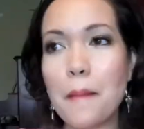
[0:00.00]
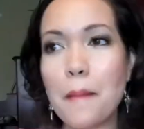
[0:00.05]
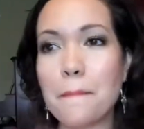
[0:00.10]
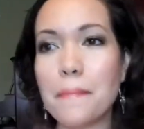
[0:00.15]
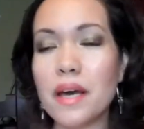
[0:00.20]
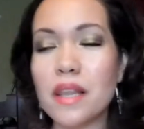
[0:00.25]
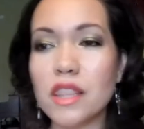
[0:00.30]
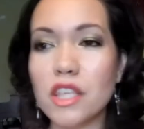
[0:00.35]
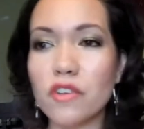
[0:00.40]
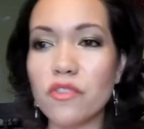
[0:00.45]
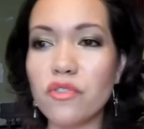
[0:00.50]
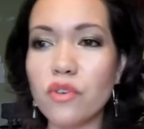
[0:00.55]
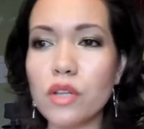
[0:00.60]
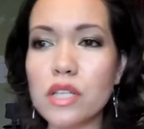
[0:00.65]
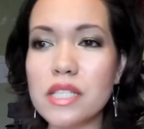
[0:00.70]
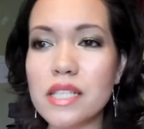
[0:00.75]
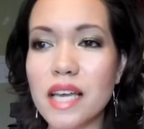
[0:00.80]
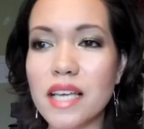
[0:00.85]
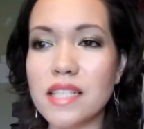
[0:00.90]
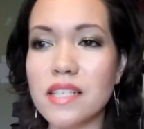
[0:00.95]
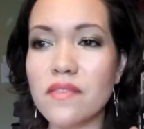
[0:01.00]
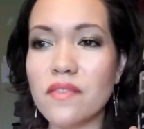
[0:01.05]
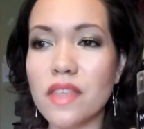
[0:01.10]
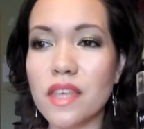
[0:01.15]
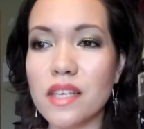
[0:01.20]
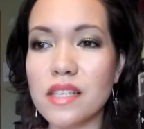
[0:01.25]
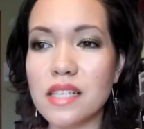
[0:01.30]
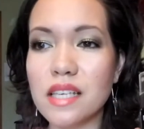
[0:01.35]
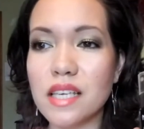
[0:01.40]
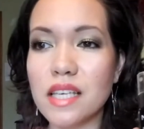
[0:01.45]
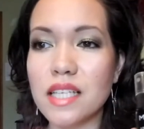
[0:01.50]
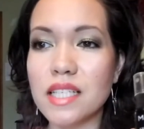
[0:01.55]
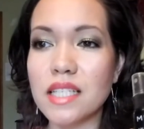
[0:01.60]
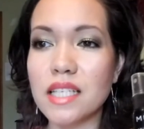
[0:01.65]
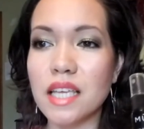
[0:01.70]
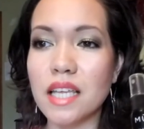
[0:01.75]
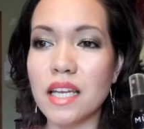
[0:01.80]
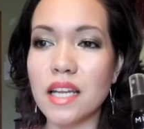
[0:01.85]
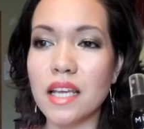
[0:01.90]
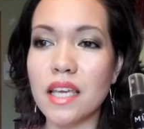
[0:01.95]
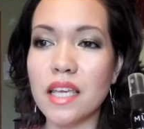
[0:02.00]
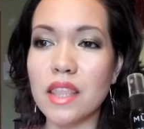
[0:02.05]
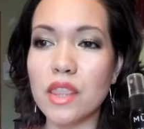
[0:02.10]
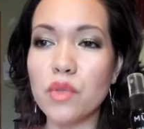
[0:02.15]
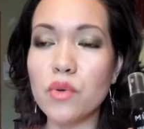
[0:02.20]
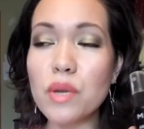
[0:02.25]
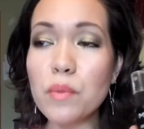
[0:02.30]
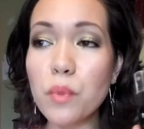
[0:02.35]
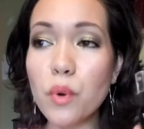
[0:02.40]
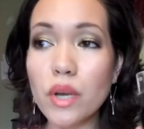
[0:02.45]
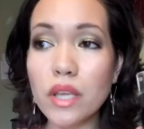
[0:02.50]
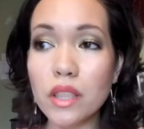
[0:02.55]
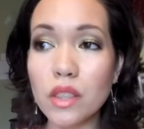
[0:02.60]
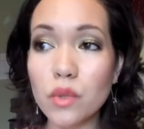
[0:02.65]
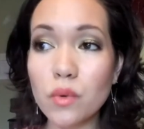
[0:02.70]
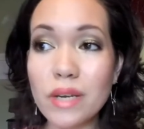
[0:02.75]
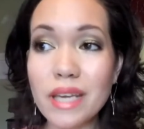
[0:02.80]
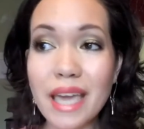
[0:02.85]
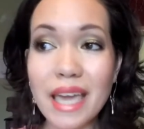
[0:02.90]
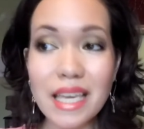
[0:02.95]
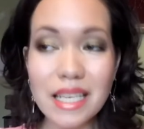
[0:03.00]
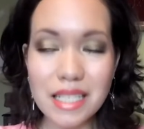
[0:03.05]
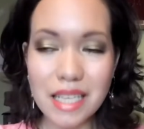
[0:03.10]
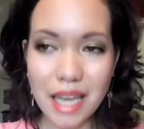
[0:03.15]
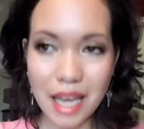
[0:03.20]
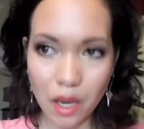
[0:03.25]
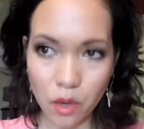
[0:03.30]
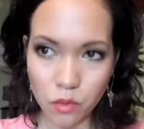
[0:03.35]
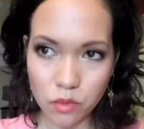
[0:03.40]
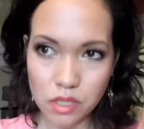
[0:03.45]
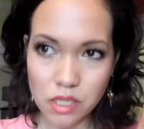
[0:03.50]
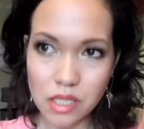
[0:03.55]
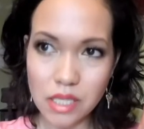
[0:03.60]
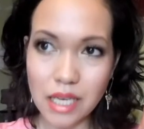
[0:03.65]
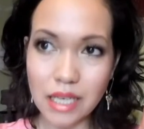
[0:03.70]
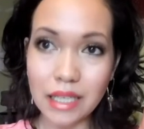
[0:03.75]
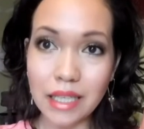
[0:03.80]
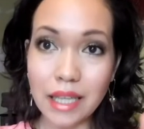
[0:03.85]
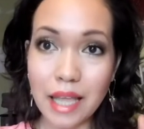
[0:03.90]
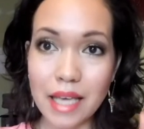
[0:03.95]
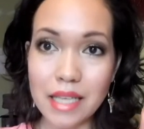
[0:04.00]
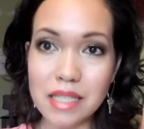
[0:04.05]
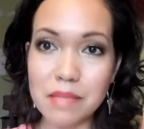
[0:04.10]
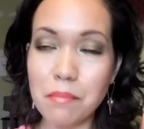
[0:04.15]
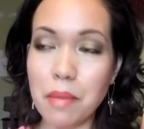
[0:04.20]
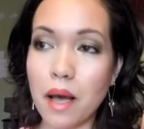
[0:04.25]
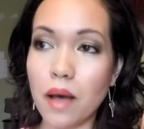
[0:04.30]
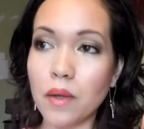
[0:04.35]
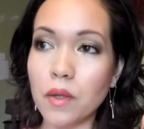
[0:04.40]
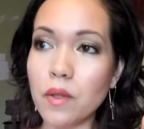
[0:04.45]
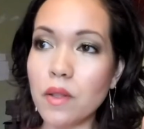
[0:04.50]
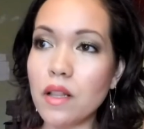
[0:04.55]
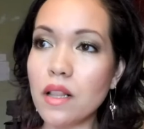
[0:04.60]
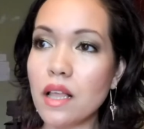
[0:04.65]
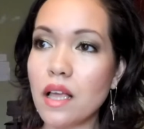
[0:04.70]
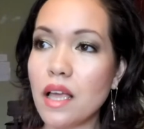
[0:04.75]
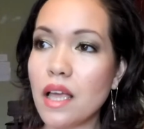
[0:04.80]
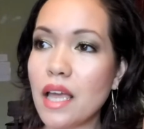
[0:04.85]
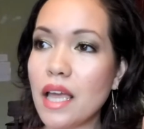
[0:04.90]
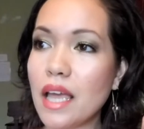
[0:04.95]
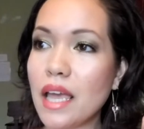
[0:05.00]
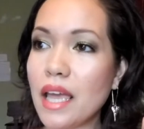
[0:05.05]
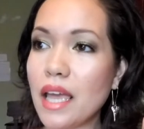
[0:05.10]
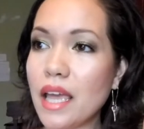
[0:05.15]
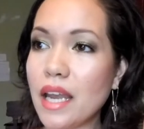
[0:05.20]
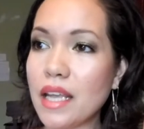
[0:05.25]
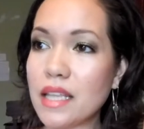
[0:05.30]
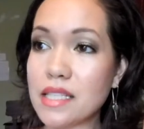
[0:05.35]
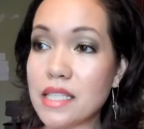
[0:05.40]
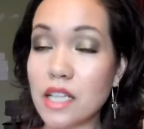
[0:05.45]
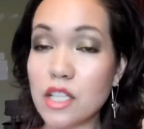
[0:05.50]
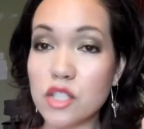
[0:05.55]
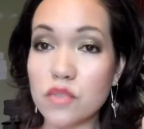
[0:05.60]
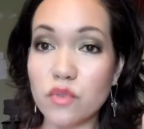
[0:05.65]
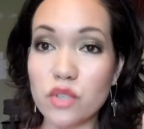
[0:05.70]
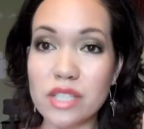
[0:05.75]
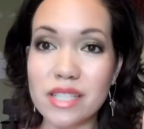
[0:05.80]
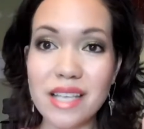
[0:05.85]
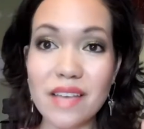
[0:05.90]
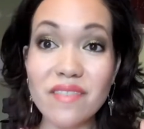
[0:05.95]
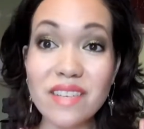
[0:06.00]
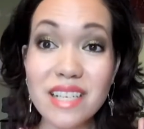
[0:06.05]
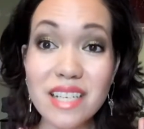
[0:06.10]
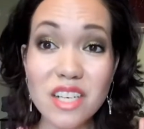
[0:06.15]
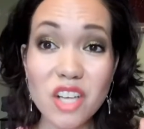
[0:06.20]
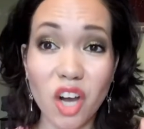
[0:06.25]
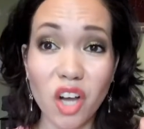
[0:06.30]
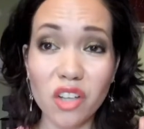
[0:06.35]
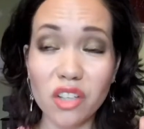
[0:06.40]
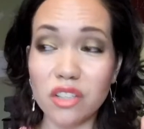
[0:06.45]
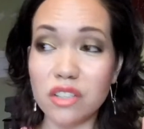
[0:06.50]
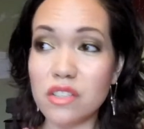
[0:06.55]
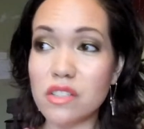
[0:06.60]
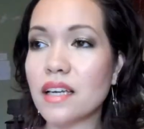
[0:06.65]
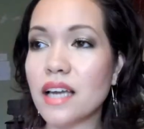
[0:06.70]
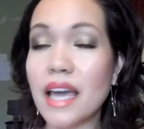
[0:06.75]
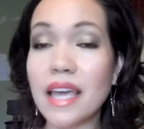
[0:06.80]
But the full size of this is in a 3.38 ounce glass bottle, and it sells for $70.